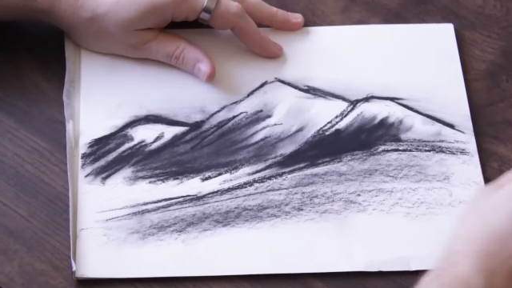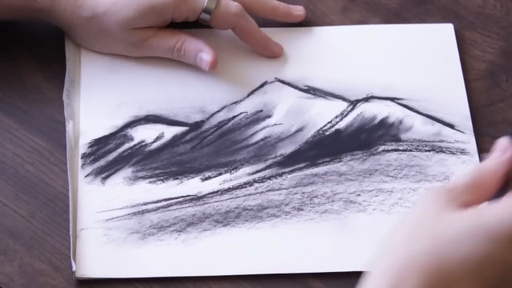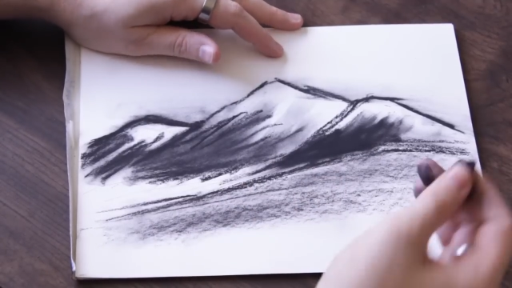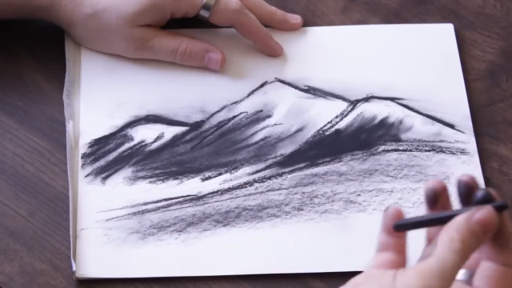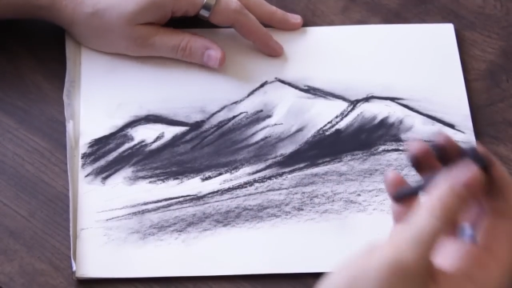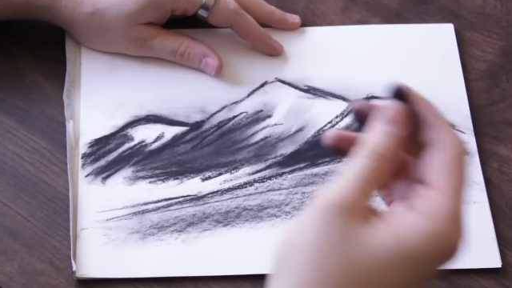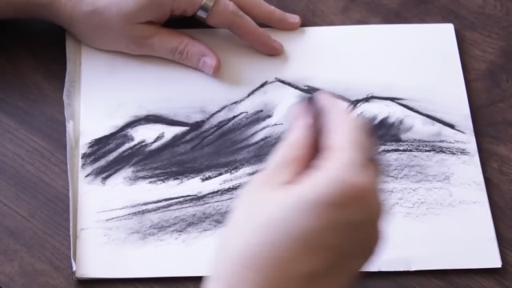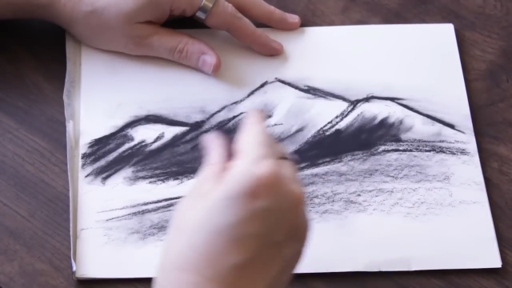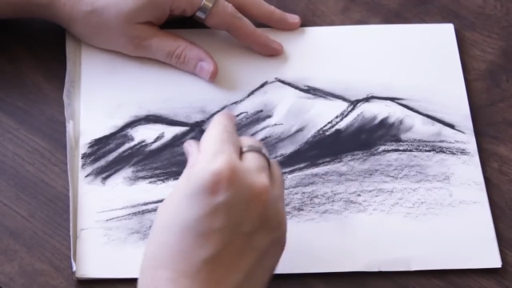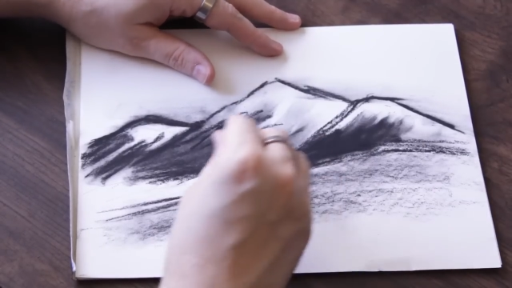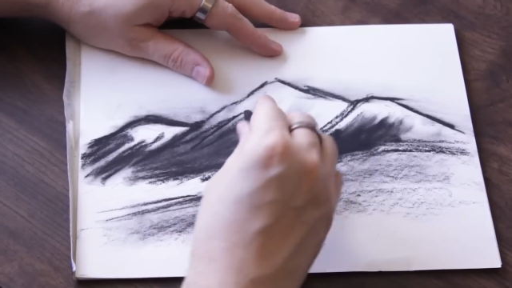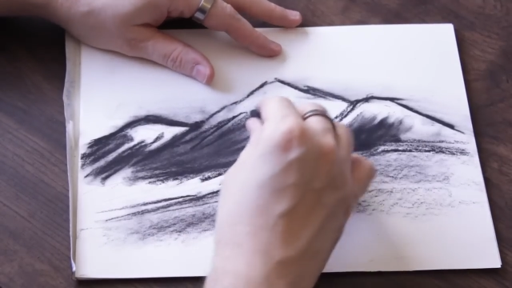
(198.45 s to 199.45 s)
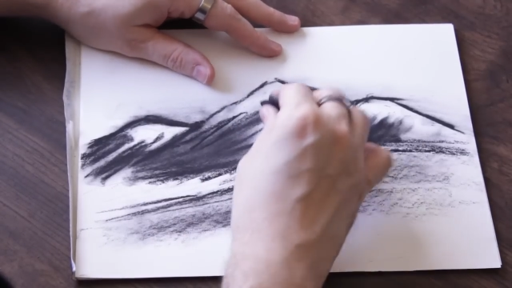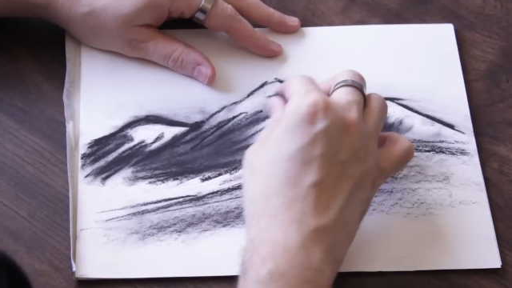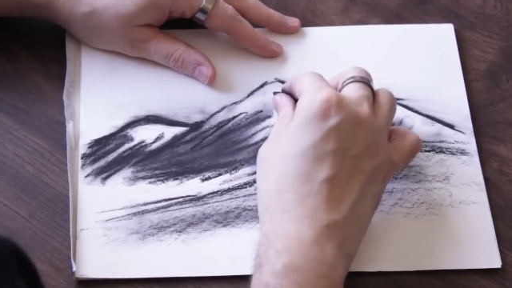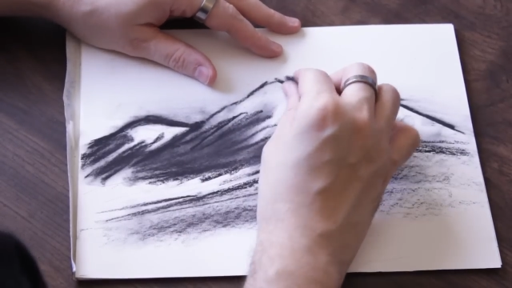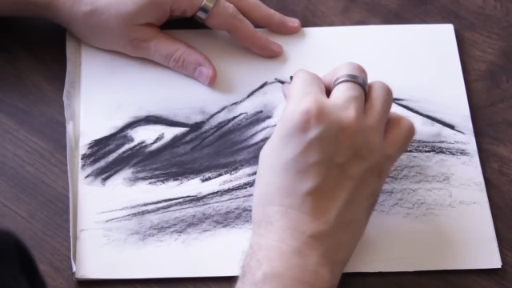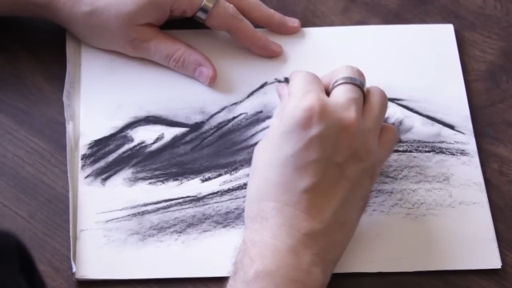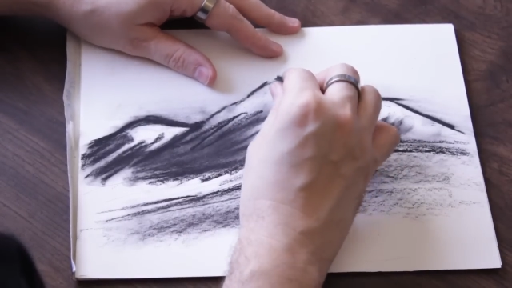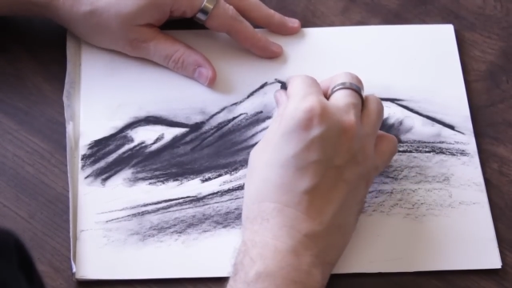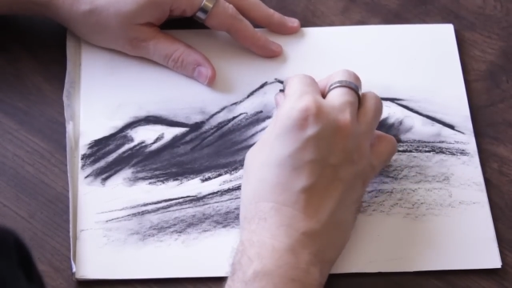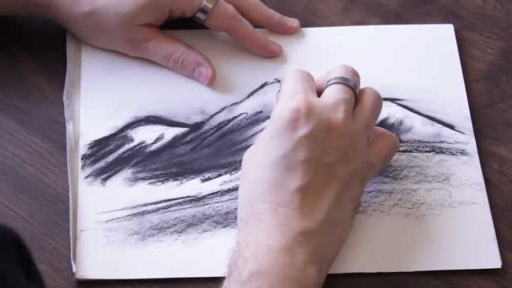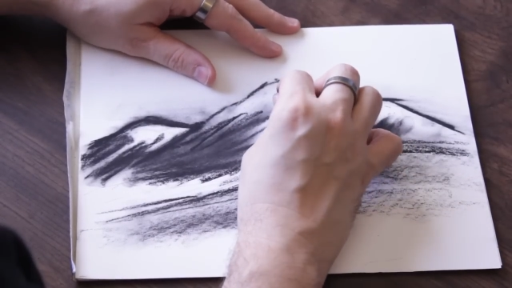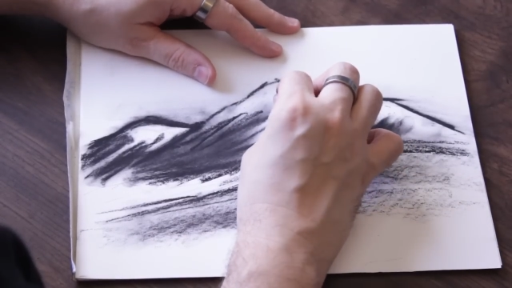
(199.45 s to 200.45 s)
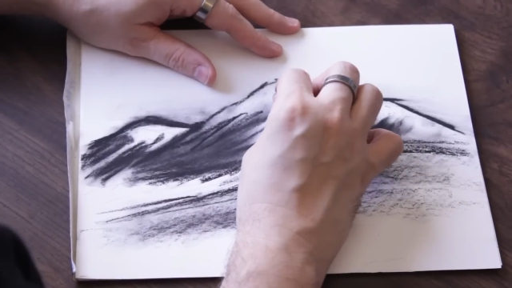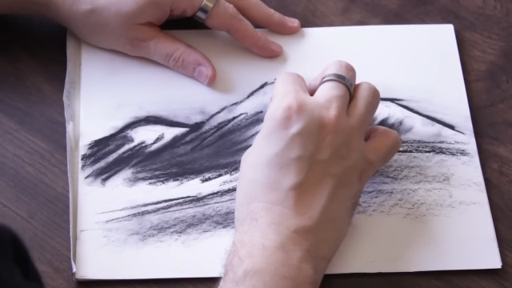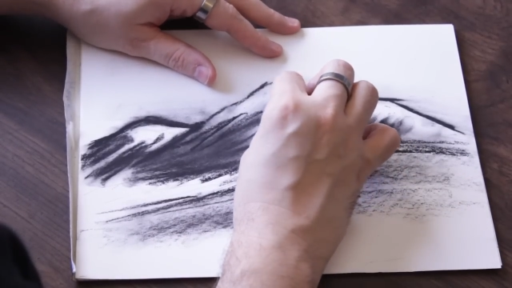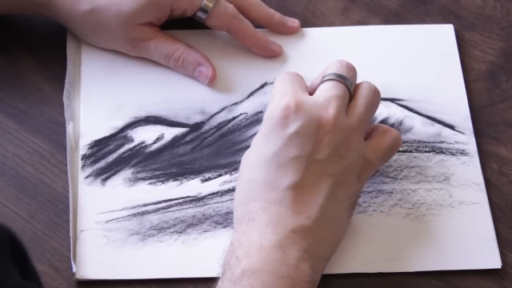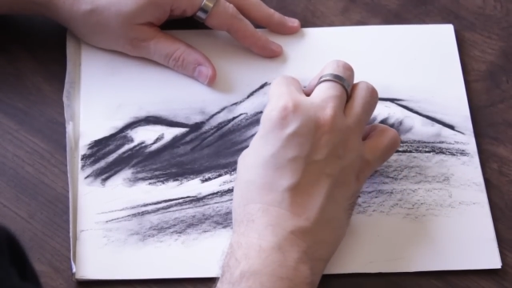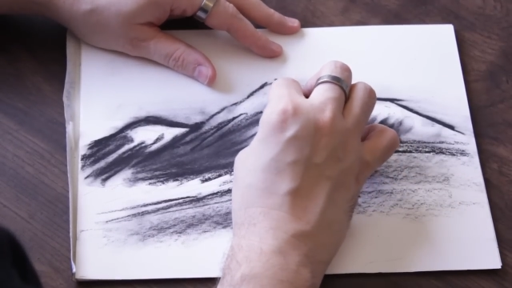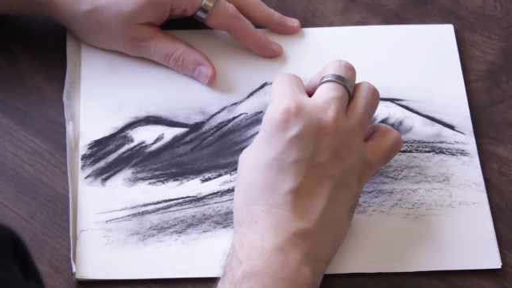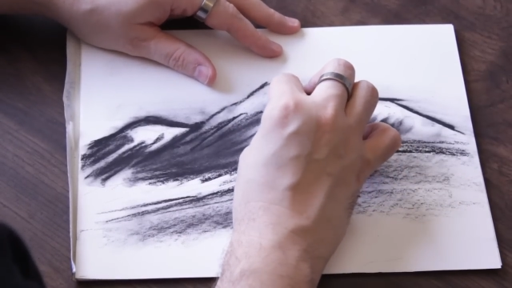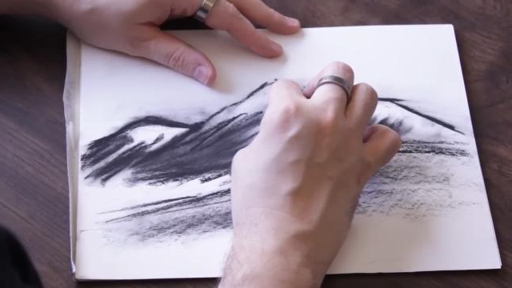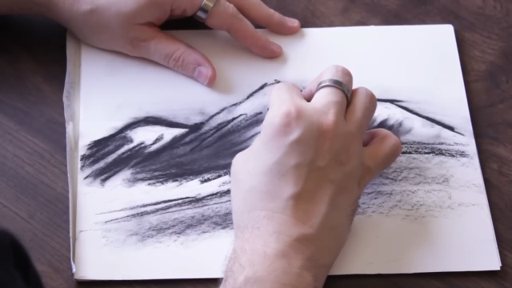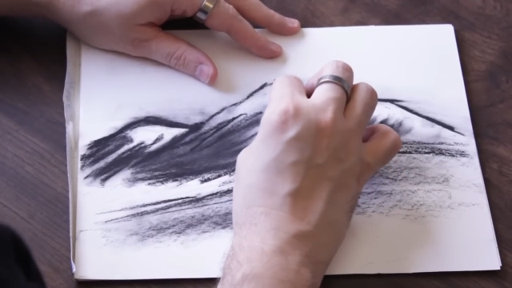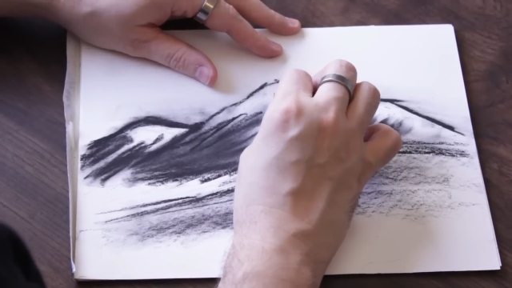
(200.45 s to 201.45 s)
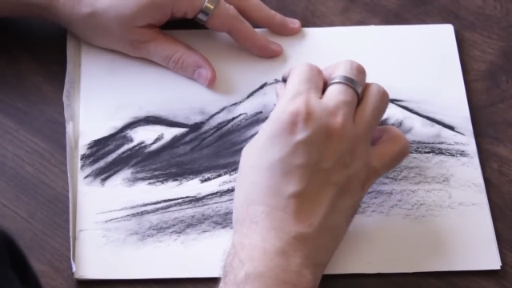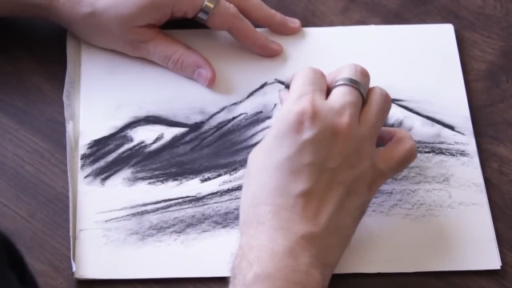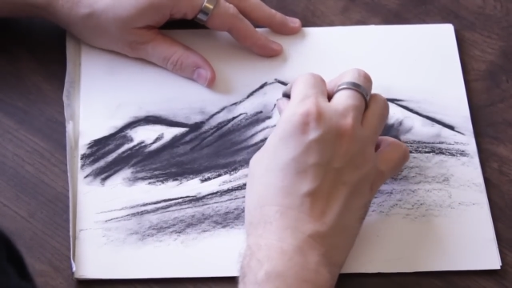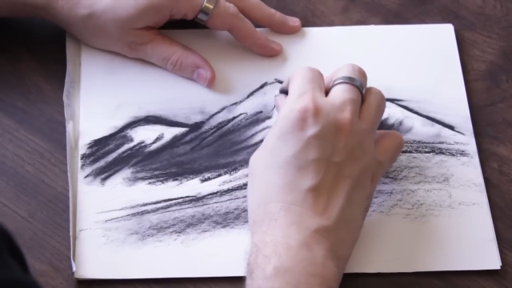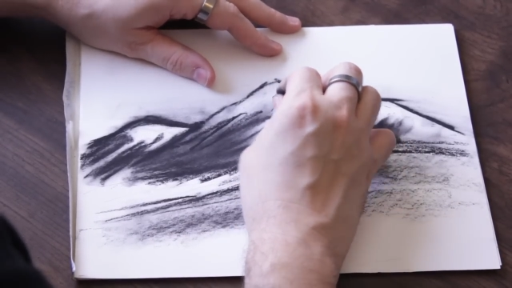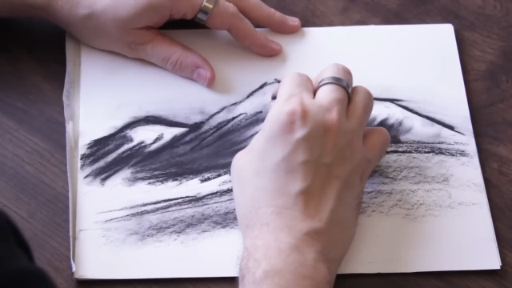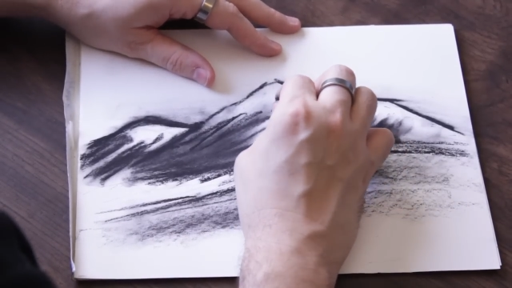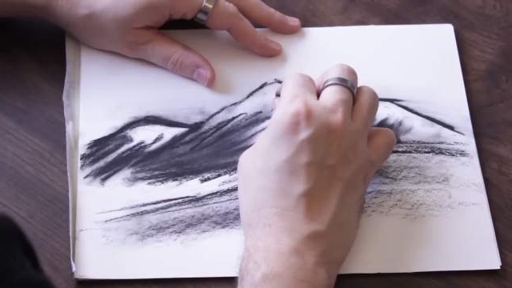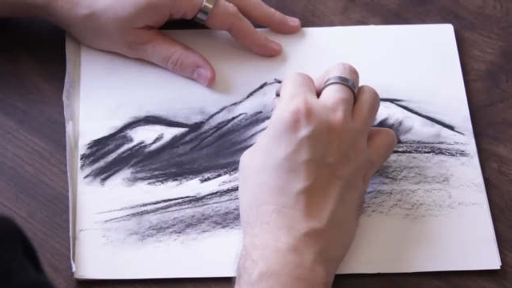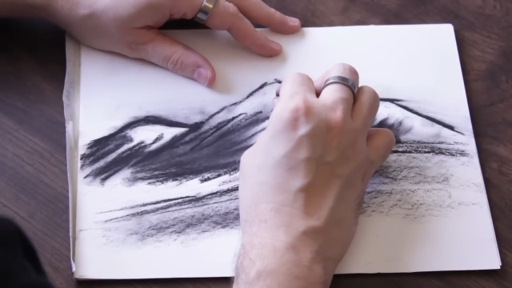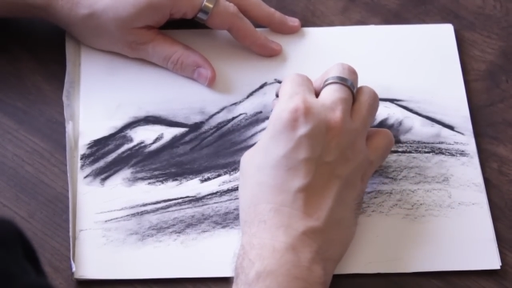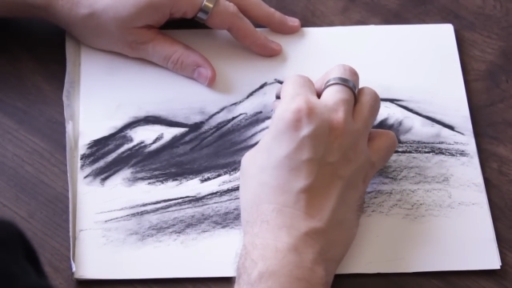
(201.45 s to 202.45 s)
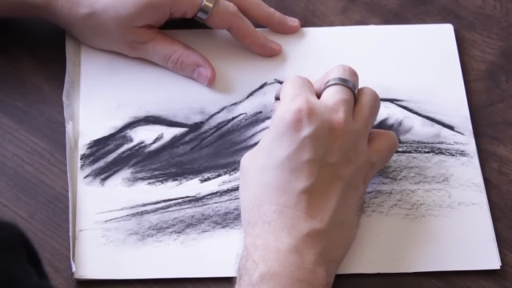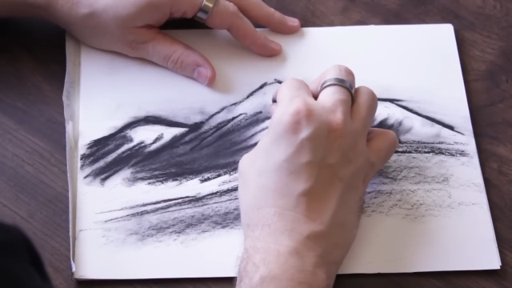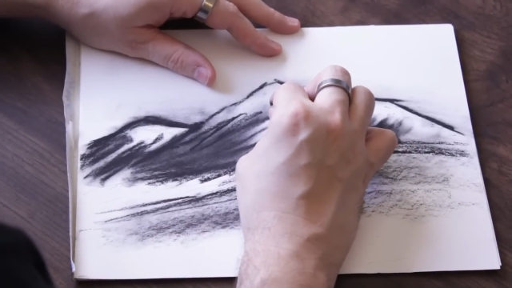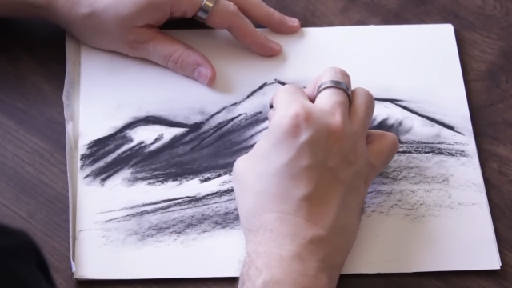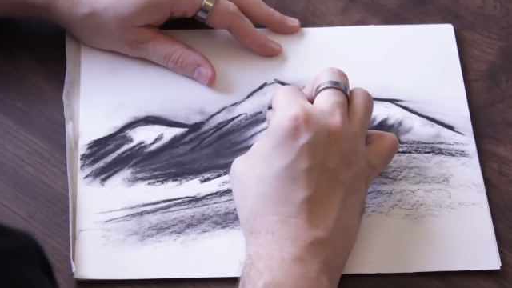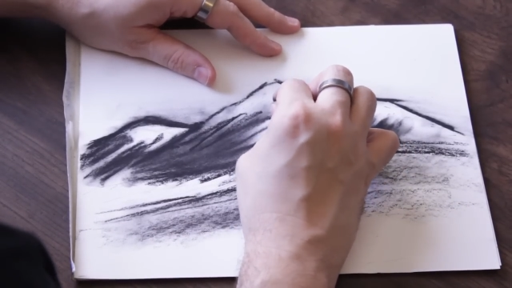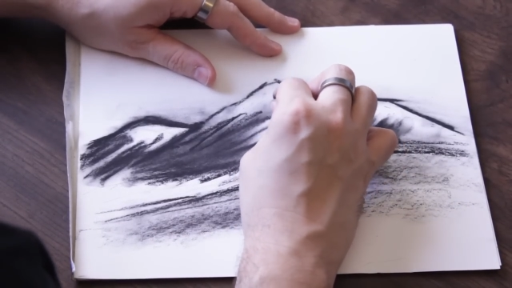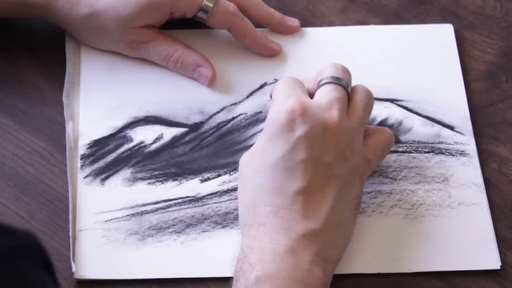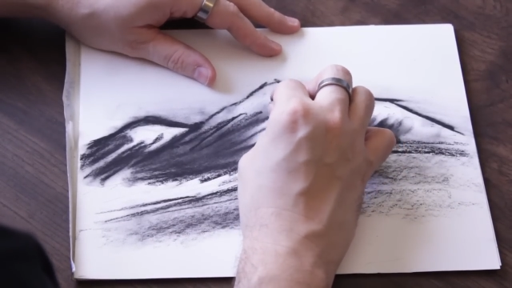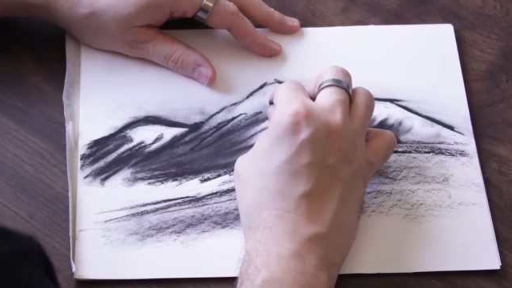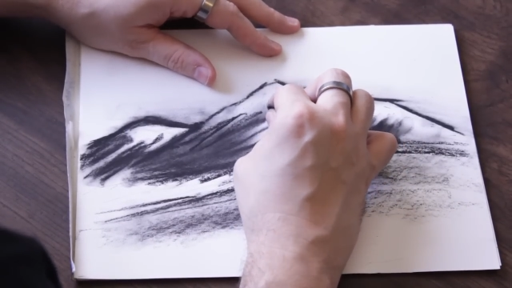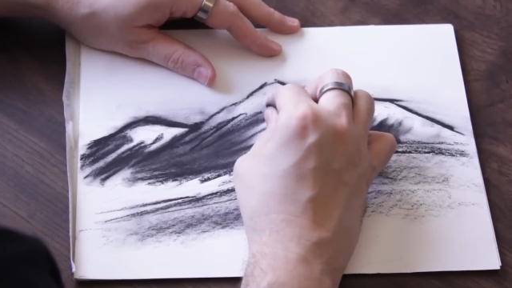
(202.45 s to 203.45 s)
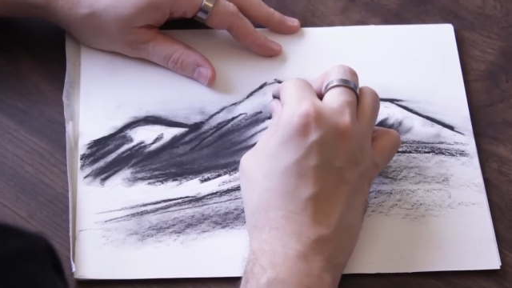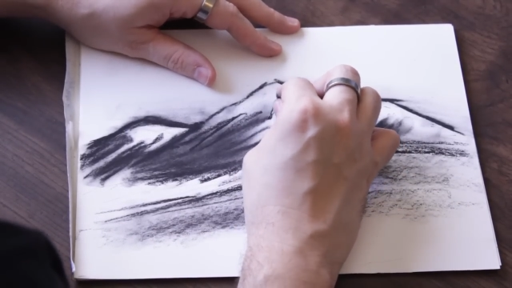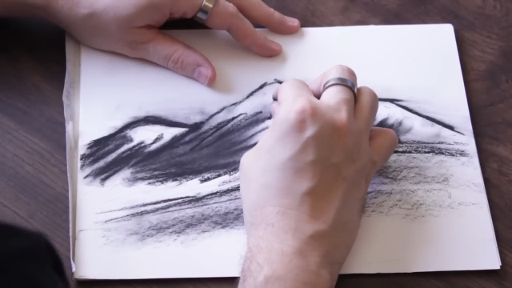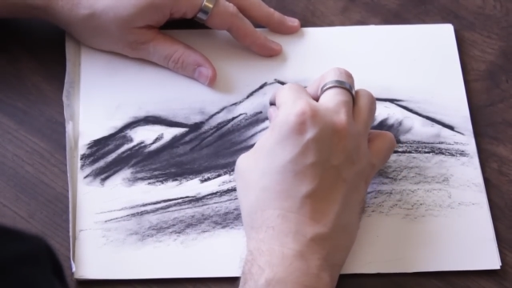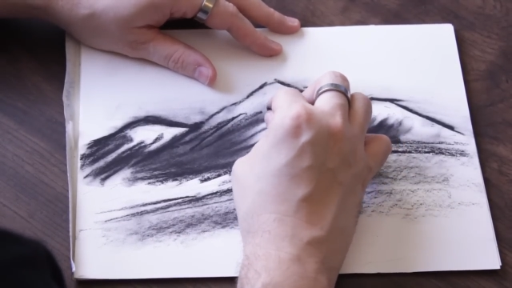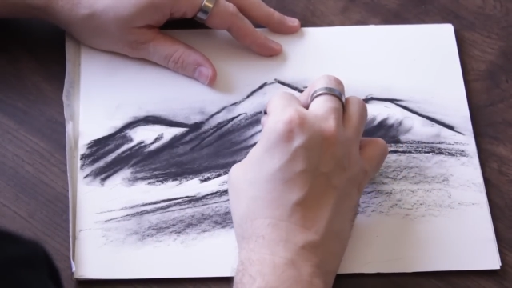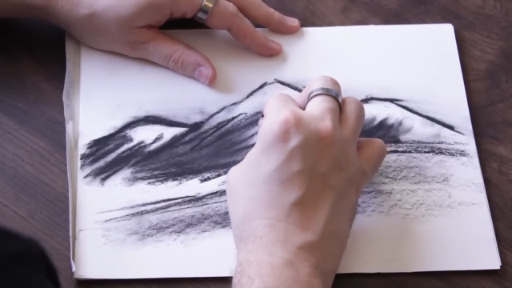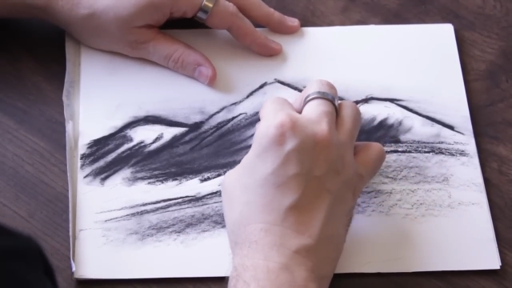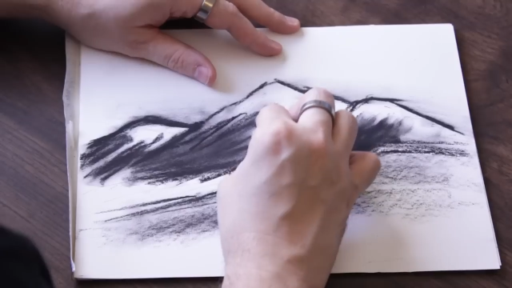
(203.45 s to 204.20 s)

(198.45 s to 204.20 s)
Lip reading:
[unreadable: no face in view]